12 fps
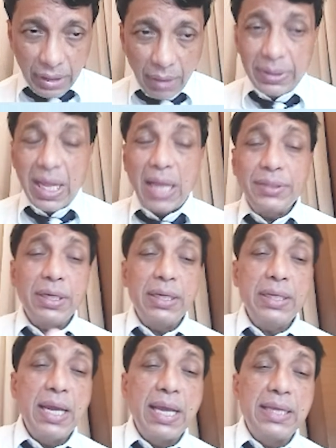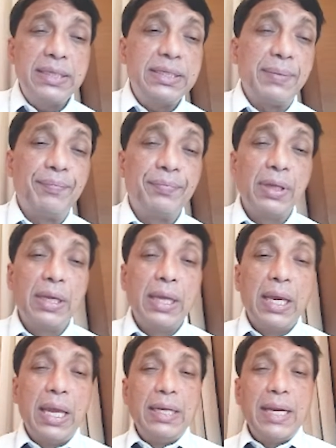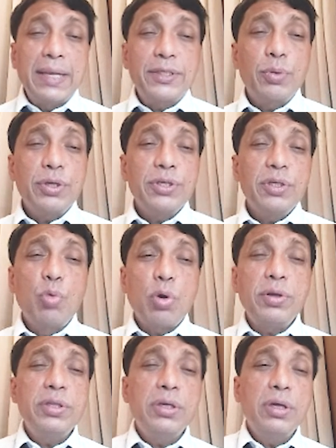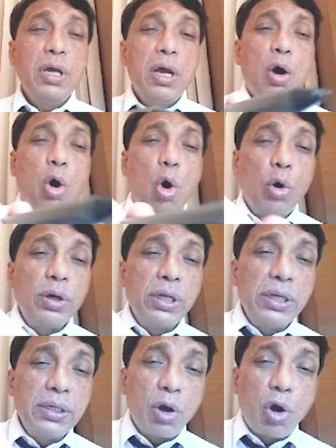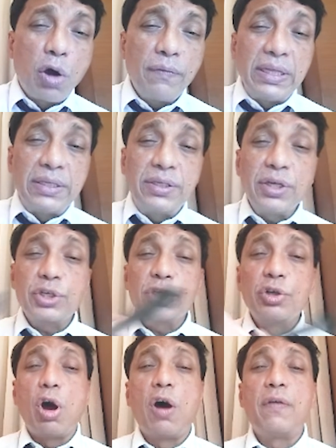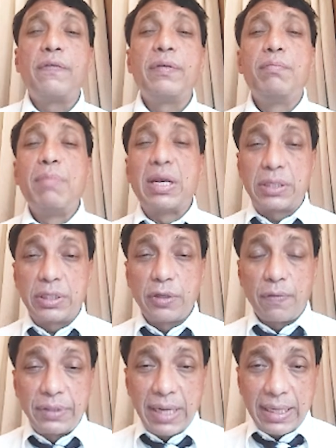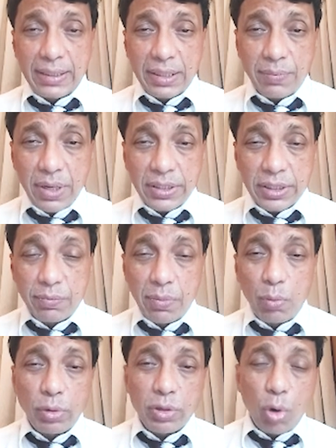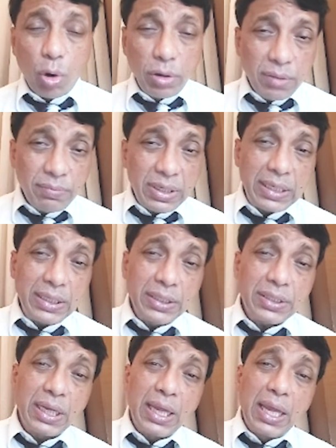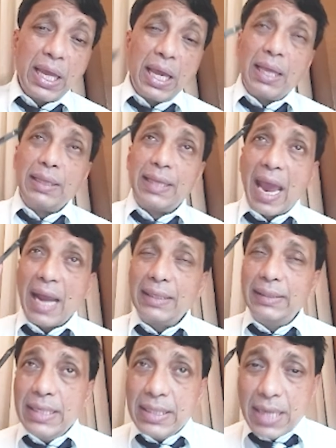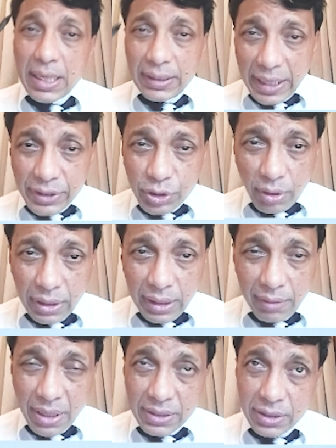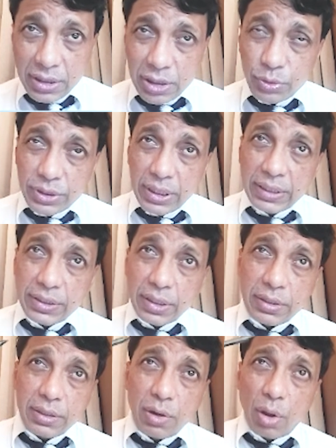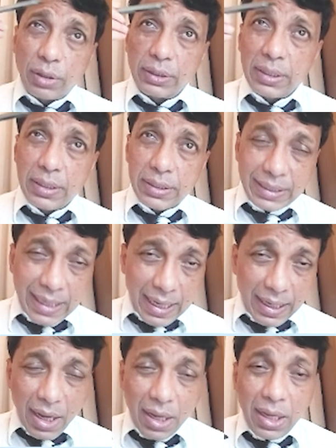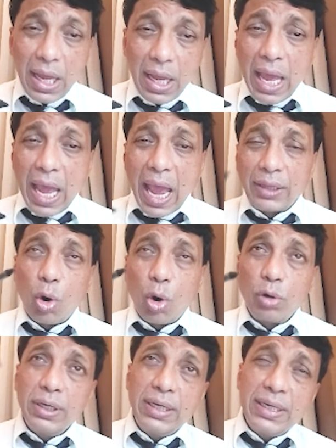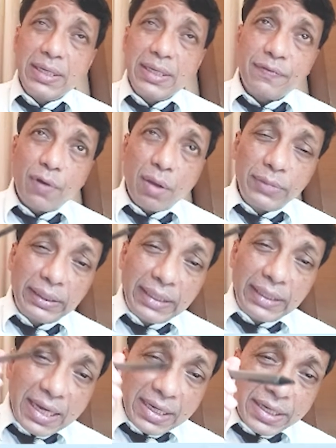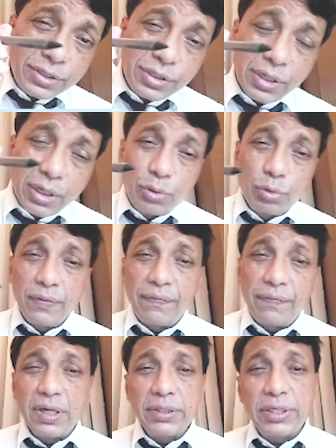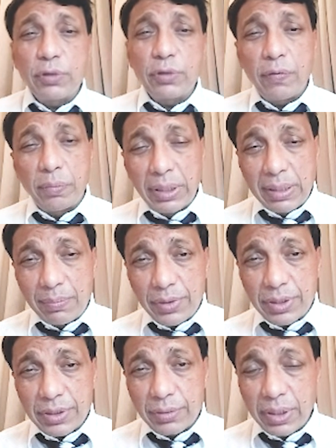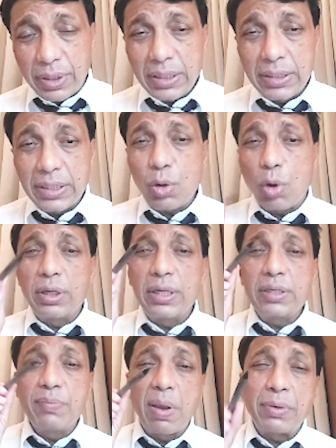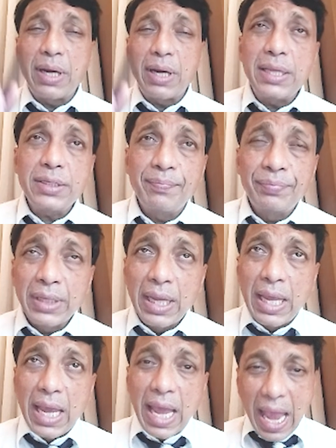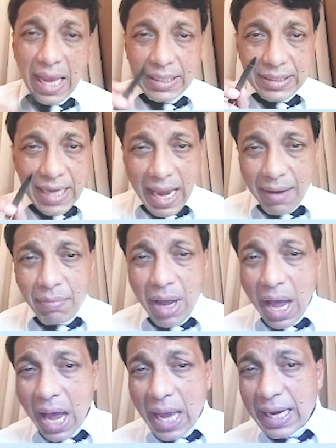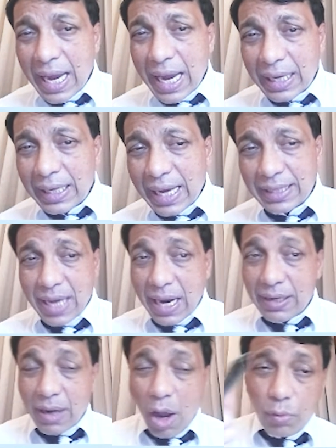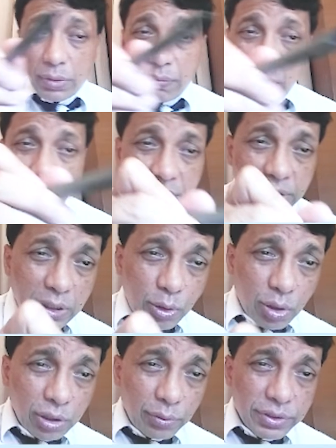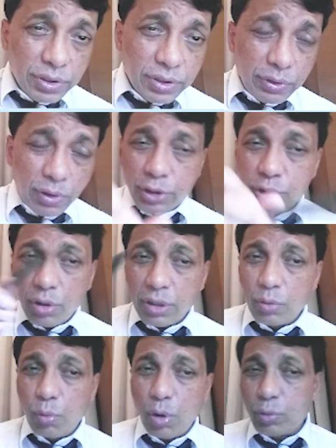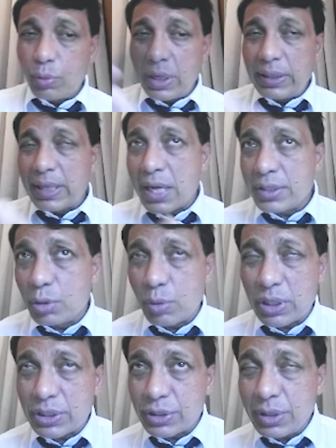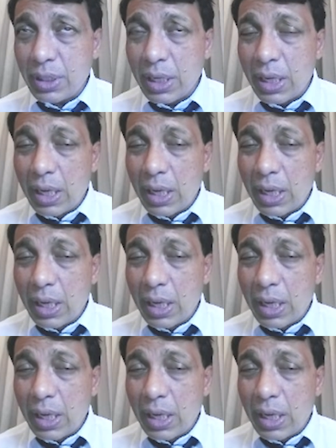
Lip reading: But the answer is C. Next question, what is the order of insertion of muscles, of the rectus muscle? What order means that these are the extraocular muscles which are inserted on the sclera, and the order is from the nearest to the furthest away from the limbus. Okay, this order is memorized as MILS. I now remember, it's a recall question. We're not sure in what way they asked the question,